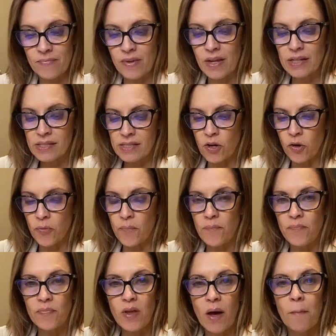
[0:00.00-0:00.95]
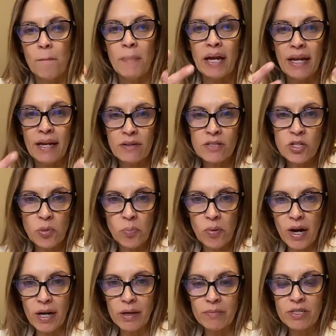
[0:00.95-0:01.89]
so my nails are
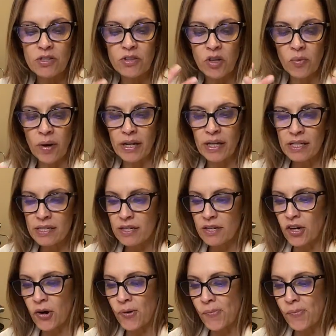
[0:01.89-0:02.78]
prepped. They're ready to go.